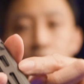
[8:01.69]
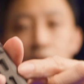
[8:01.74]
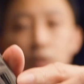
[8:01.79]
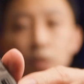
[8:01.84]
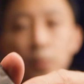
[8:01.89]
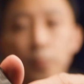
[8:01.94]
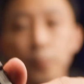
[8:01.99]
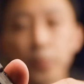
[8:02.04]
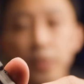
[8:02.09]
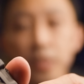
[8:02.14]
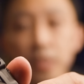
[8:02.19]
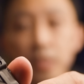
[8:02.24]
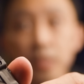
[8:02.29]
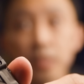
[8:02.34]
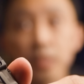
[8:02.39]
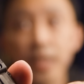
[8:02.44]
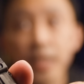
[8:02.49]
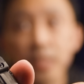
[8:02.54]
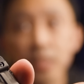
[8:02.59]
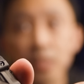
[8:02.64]
copper
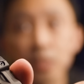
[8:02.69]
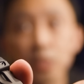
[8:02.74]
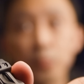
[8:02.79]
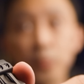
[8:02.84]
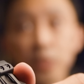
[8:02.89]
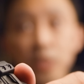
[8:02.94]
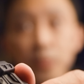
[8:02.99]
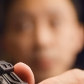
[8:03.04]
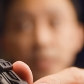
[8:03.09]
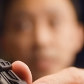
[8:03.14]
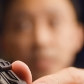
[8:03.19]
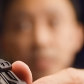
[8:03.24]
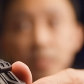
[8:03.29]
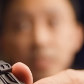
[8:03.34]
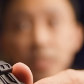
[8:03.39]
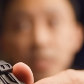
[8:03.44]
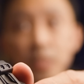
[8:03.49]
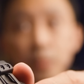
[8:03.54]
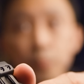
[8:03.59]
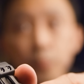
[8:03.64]
and aluminum
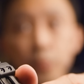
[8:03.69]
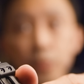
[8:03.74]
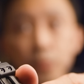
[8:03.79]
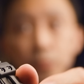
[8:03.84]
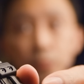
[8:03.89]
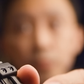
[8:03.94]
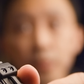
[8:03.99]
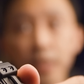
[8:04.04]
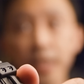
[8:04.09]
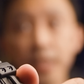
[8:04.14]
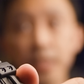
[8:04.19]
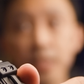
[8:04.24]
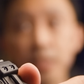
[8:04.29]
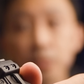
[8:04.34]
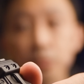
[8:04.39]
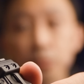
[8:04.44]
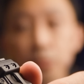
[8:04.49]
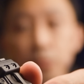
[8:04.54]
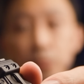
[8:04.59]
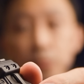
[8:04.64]
heatsink built right
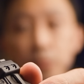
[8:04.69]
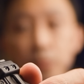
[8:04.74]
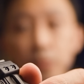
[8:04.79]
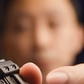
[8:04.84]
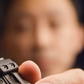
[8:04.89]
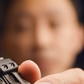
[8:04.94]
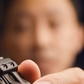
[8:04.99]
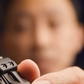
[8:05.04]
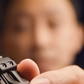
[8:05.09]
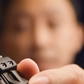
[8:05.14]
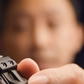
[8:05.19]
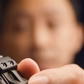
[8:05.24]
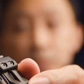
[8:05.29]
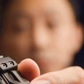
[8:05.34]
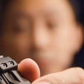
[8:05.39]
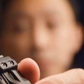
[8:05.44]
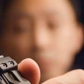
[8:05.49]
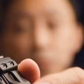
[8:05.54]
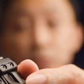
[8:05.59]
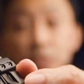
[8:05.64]
into the light
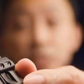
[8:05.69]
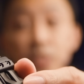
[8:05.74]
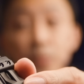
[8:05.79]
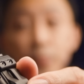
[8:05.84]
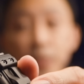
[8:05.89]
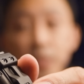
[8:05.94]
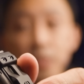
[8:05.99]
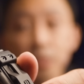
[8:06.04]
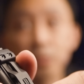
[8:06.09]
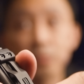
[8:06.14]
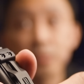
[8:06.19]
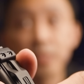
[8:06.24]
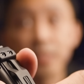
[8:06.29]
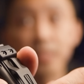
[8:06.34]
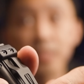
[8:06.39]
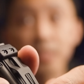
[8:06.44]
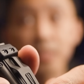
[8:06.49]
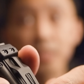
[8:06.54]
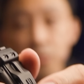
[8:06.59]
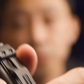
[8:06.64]
to dissipate all the
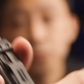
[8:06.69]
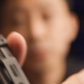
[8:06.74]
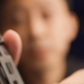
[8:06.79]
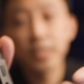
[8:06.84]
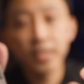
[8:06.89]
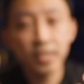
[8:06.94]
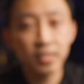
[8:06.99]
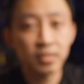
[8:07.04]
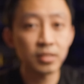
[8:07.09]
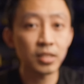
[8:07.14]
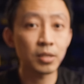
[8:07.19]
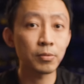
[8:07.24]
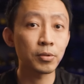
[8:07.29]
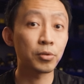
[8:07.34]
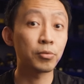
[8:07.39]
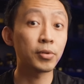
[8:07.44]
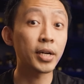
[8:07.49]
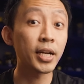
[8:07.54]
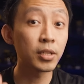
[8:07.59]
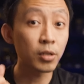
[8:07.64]
heat. So yes, it will
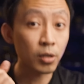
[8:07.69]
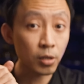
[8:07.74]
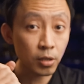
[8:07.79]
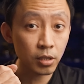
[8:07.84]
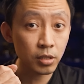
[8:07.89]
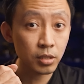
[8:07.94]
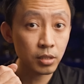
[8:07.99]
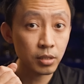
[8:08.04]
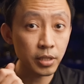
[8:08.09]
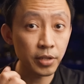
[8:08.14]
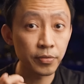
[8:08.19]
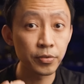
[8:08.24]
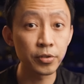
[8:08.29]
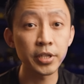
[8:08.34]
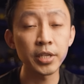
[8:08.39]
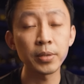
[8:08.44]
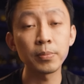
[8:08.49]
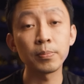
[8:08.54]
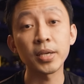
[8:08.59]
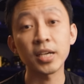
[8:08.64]
run hot if you
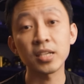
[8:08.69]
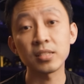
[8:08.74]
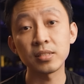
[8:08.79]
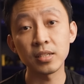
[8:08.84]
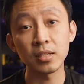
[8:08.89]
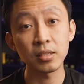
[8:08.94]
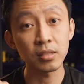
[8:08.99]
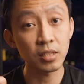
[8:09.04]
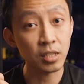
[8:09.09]
keep blasting